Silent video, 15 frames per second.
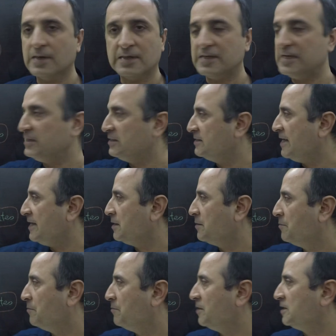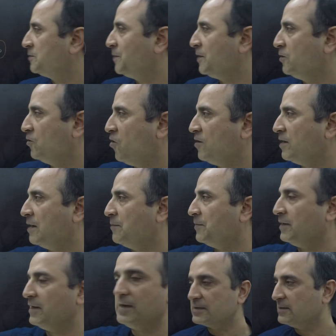This set must be
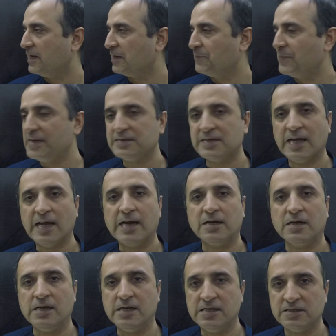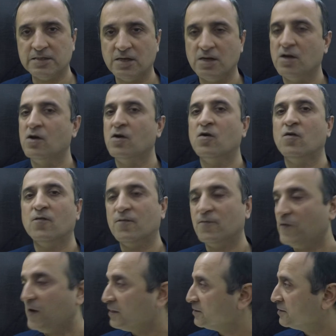non-empty. That means at least
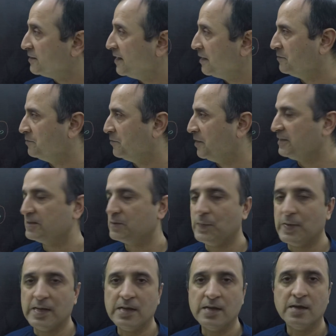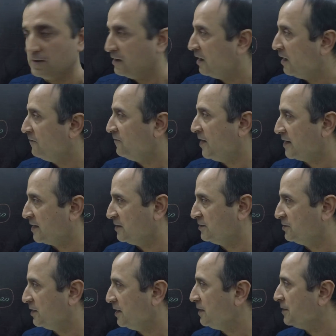one state must be a final
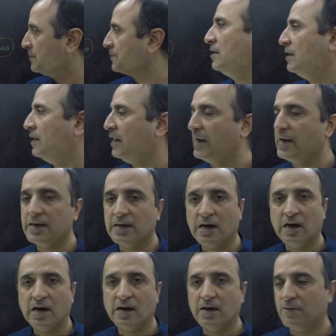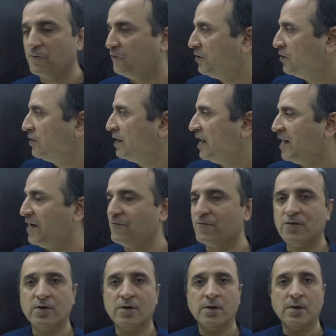state, and we could have
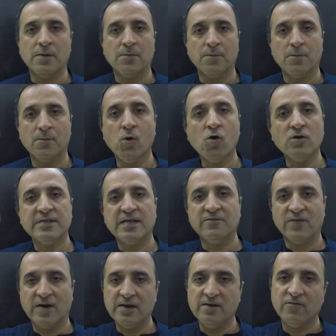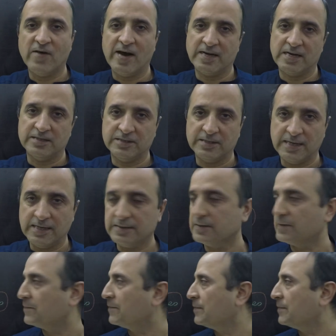more than one final state.